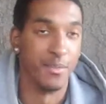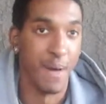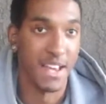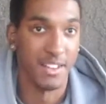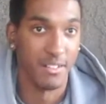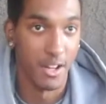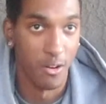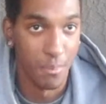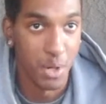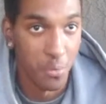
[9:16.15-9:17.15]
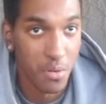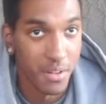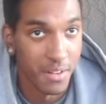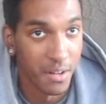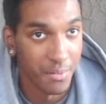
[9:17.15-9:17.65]
It's basically on mute.
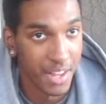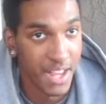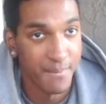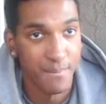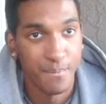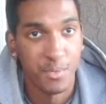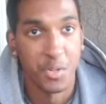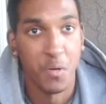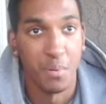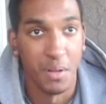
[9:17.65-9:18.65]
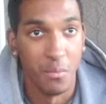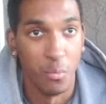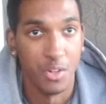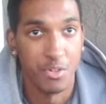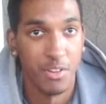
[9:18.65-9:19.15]
You know what I'm saying? Stupid.
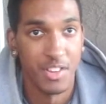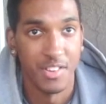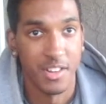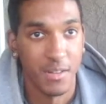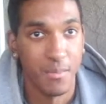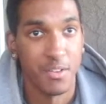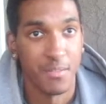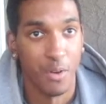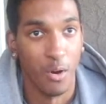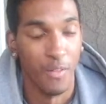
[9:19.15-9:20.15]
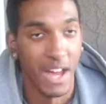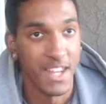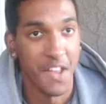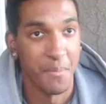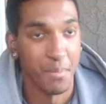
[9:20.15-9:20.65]
What you listening to music for?
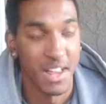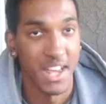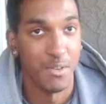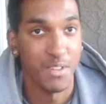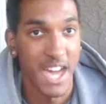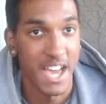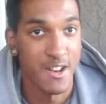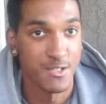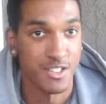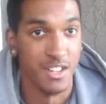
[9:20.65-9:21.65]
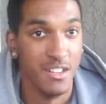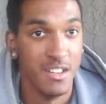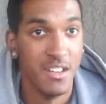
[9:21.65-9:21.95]
Ain't nothing playing. You can't hear shit.